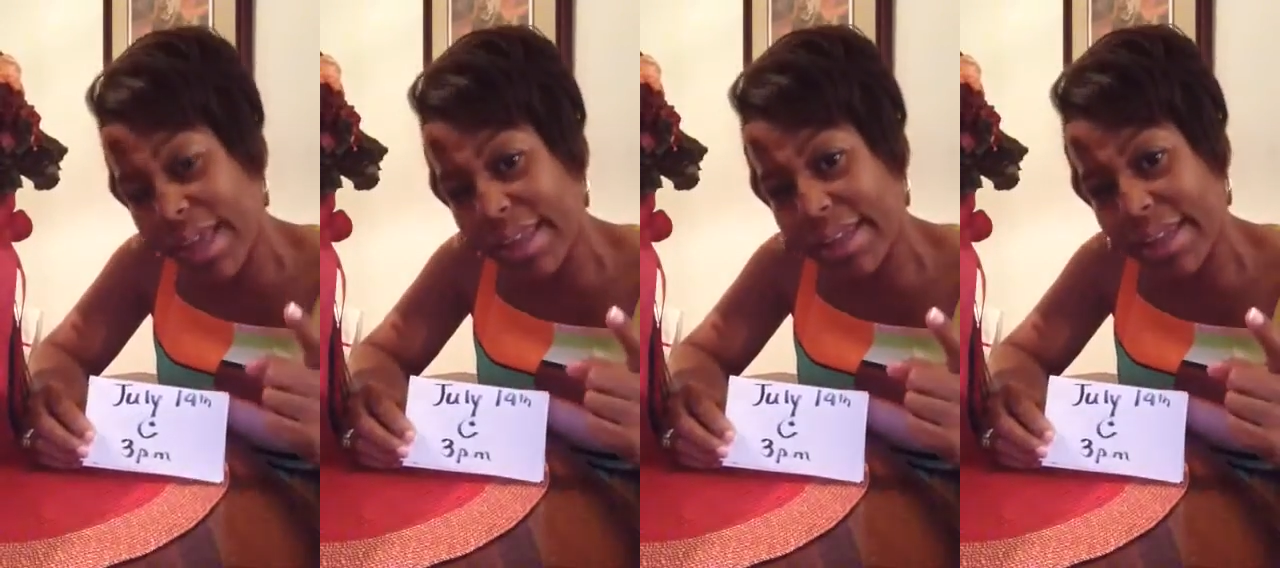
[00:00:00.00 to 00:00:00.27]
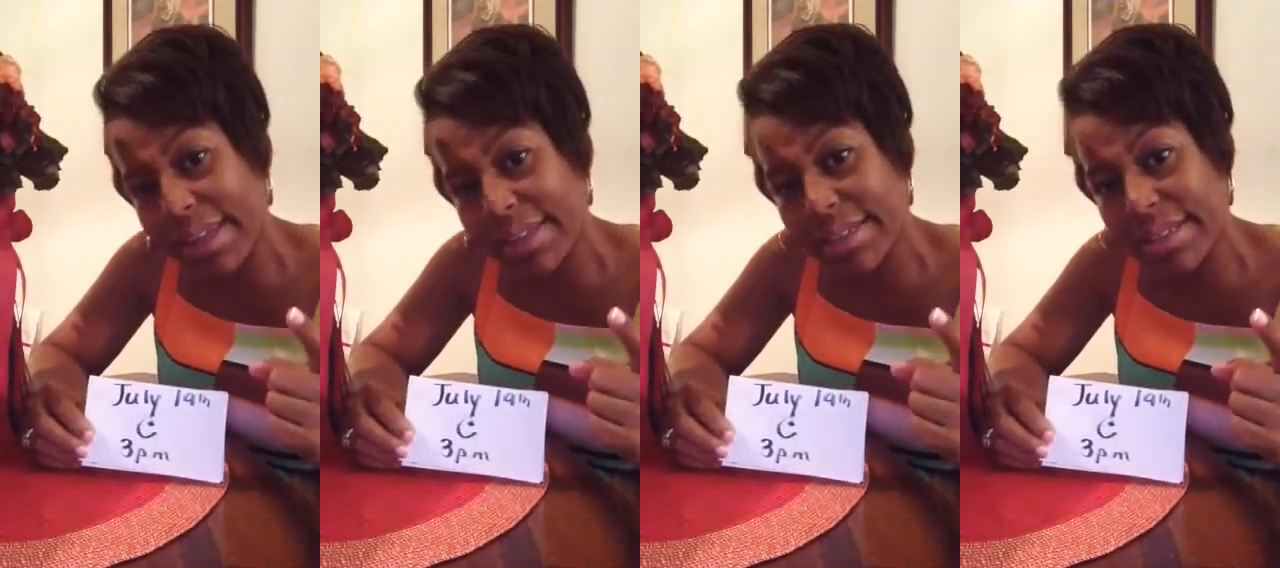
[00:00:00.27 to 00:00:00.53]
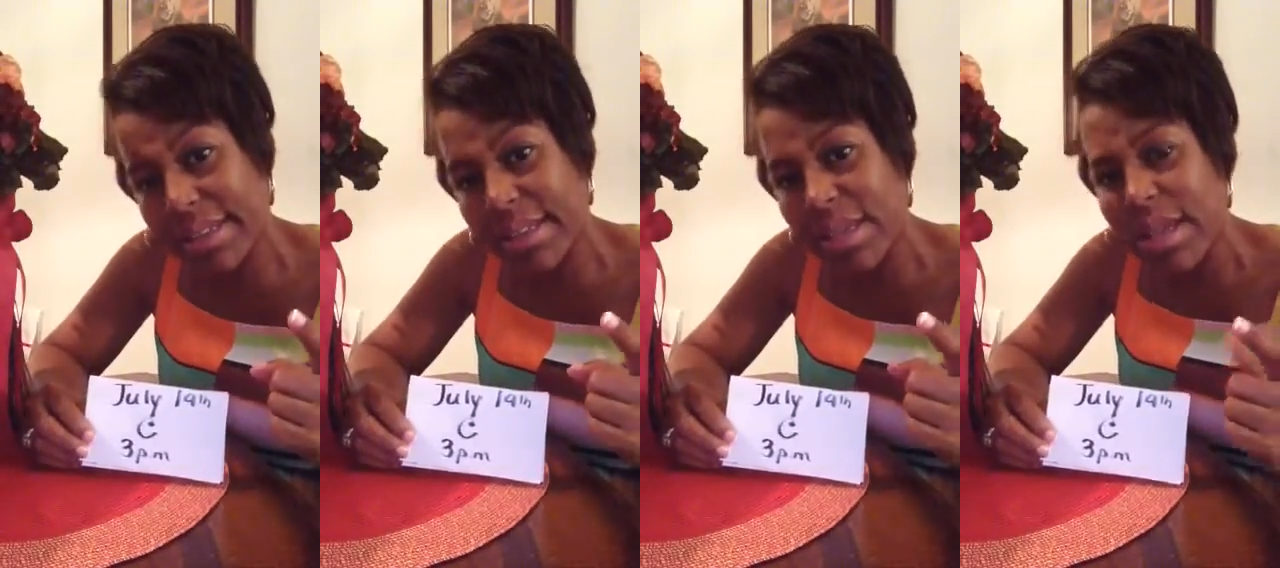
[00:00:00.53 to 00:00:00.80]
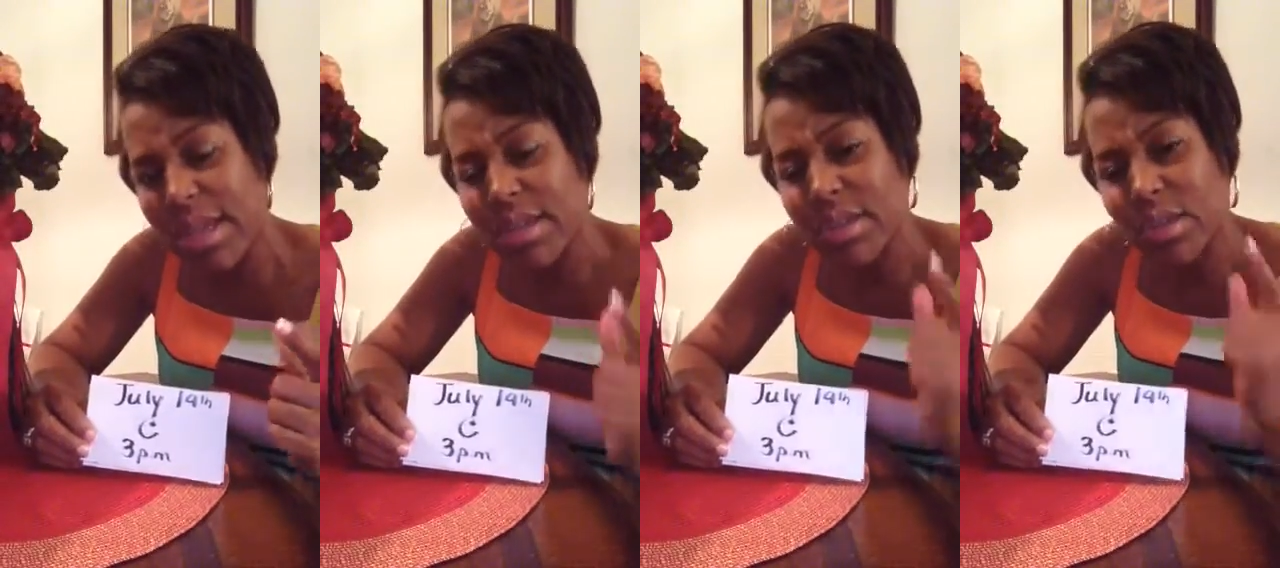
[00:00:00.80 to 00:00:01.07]
the 19th.
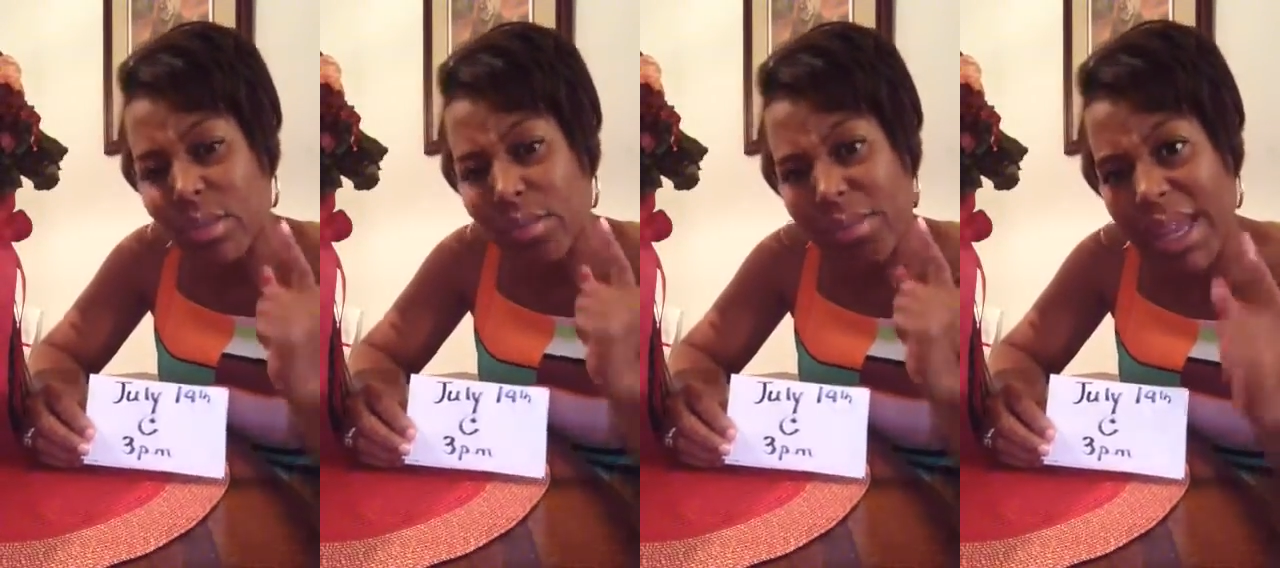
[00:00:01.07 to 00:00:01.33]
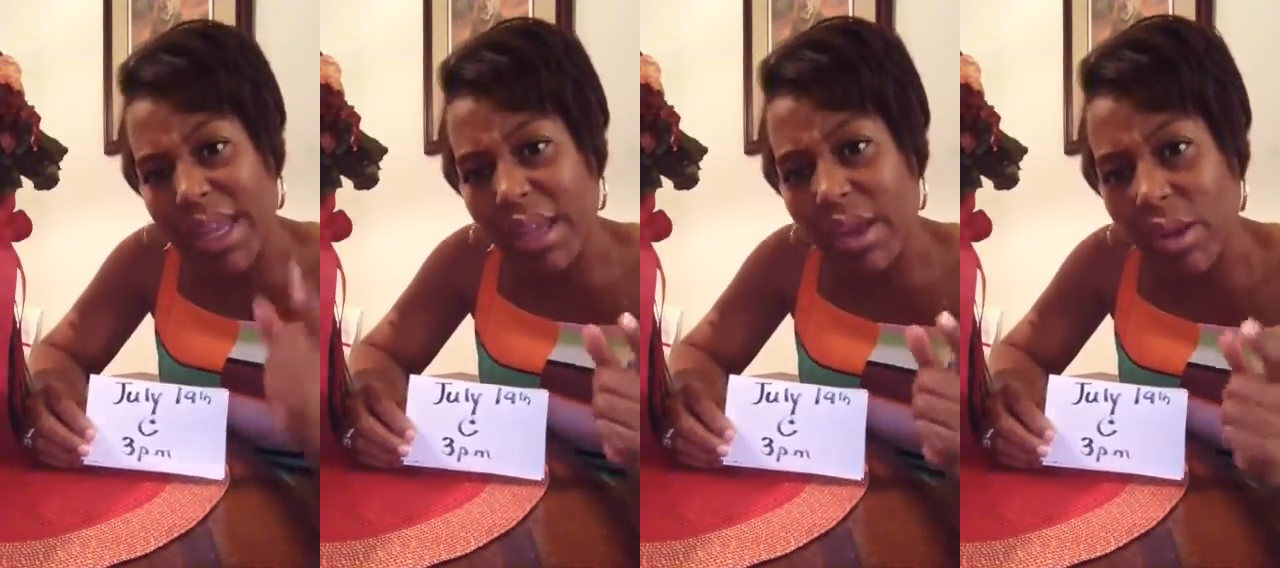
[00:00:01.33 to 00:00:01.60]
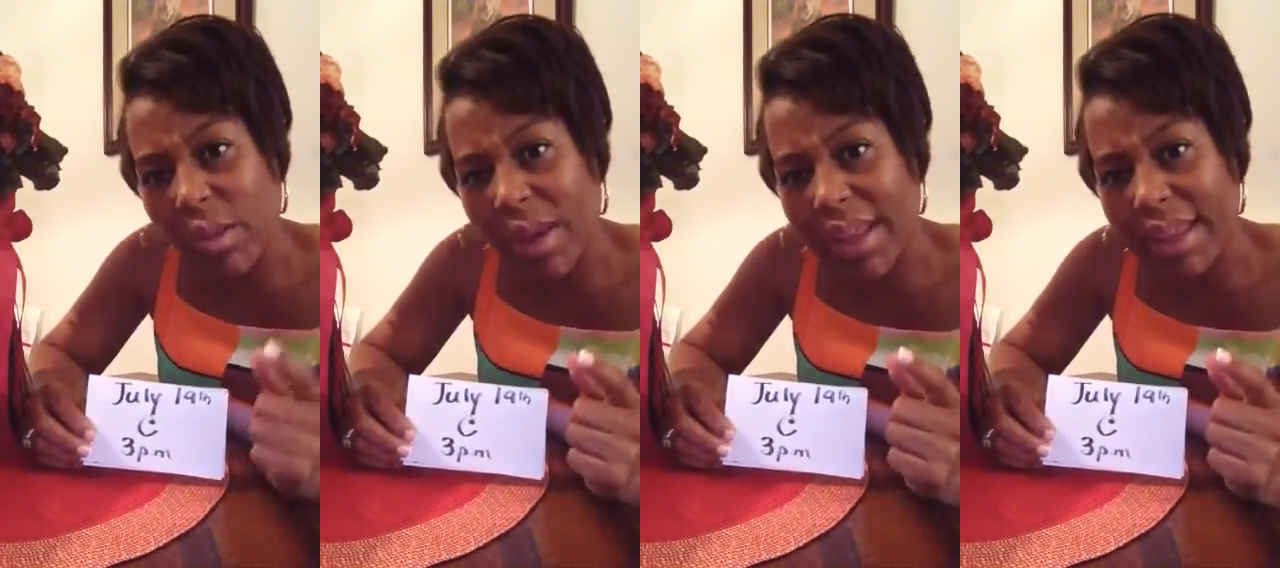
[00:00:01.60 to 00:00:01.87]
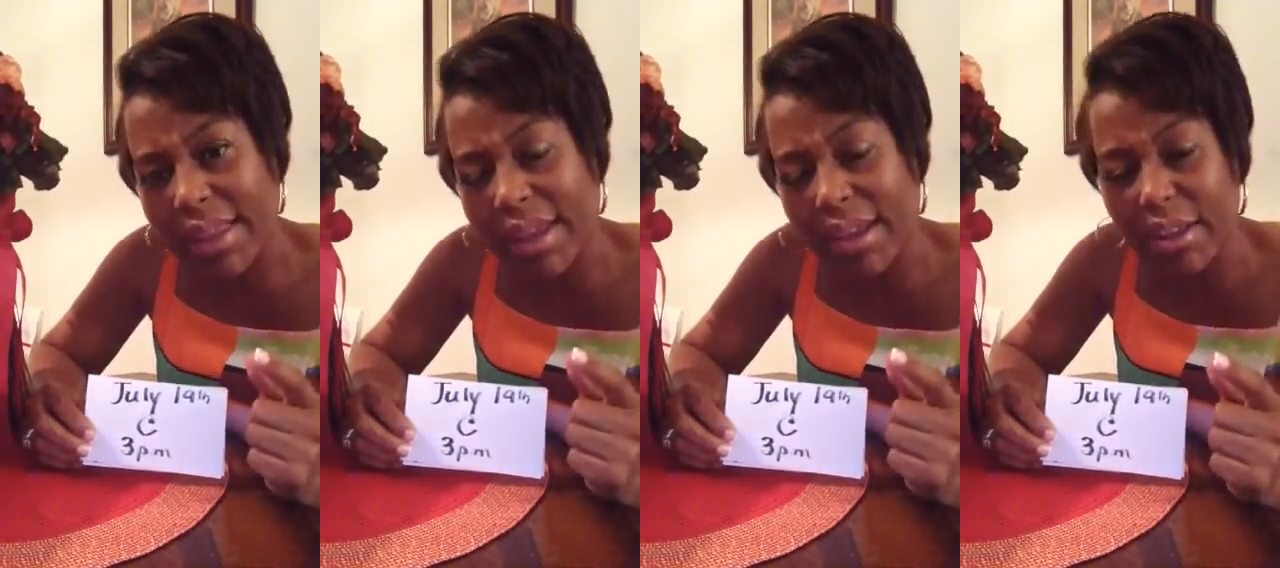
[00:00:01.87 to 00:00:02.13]
So make your
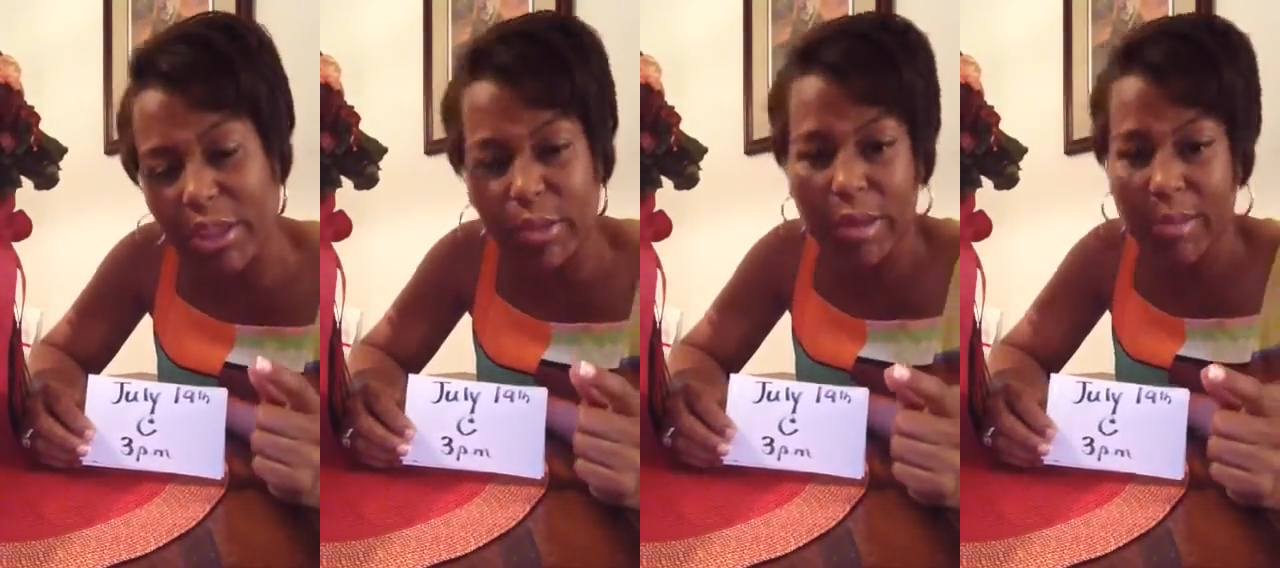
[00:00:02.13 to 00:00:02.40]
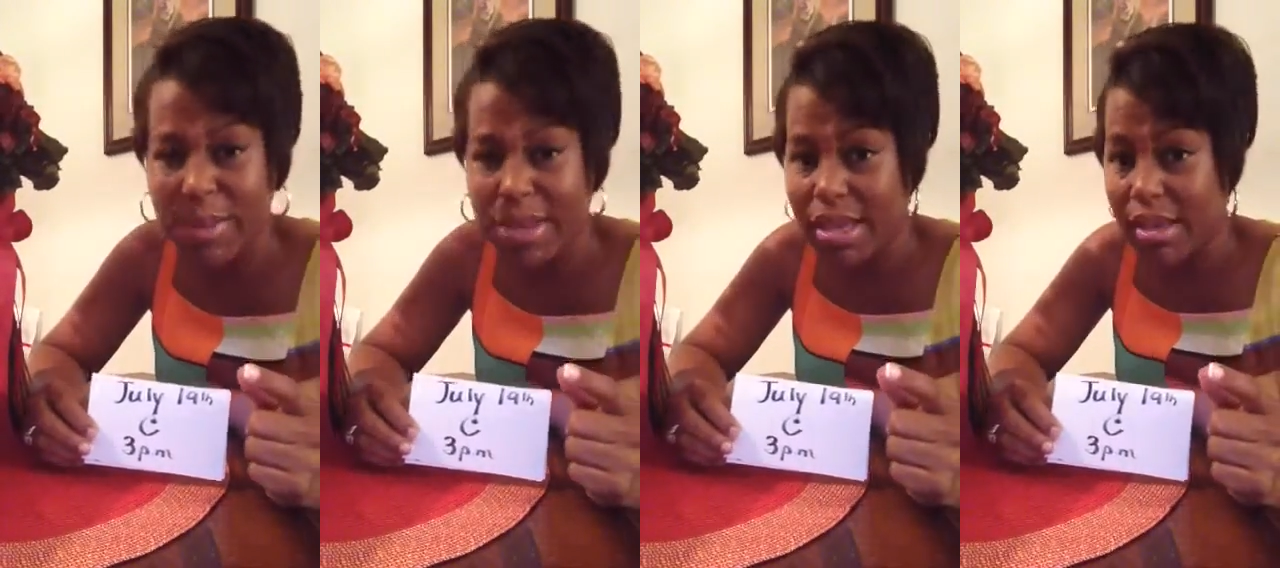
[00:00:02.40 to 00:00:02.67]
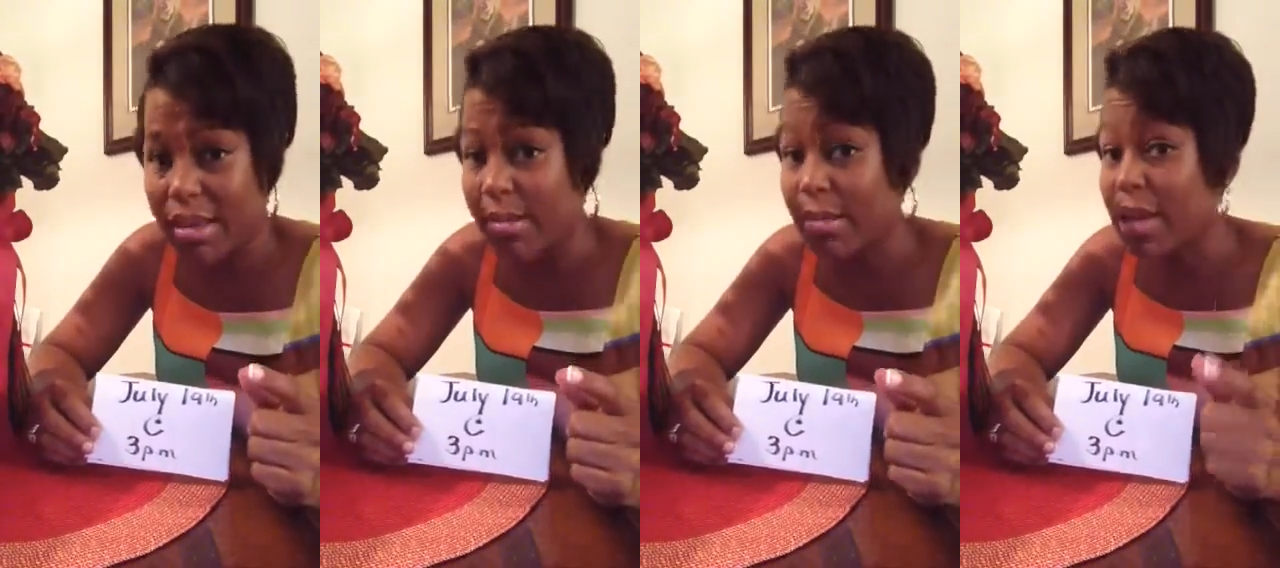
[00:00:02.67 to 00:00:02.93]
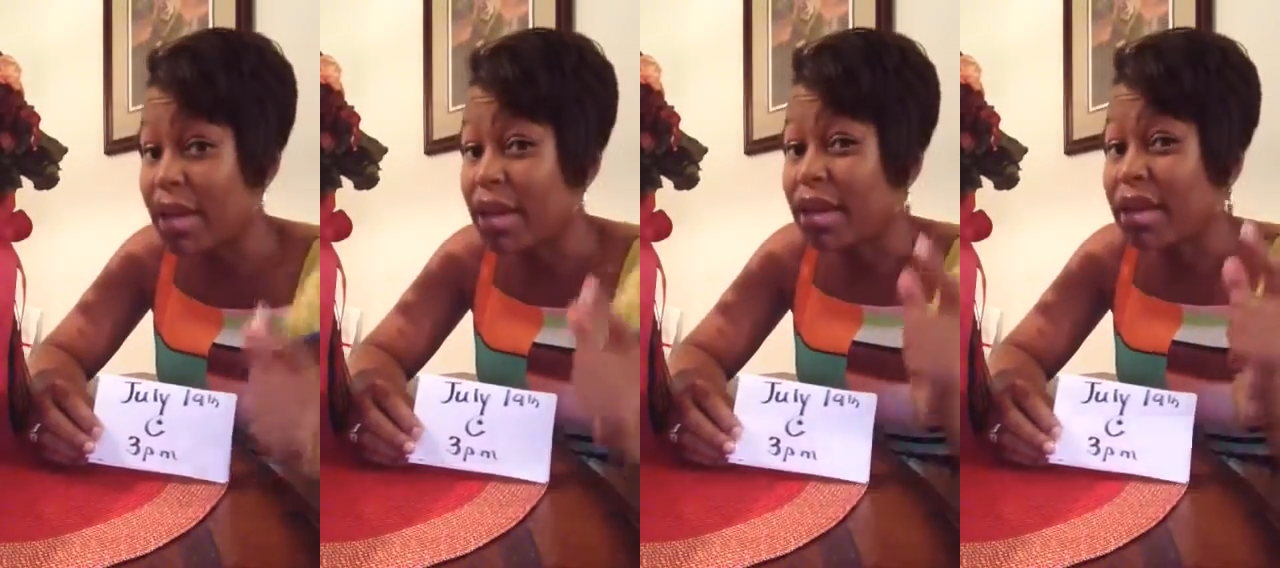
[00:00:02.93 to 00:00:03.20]
way there at 3 p.m.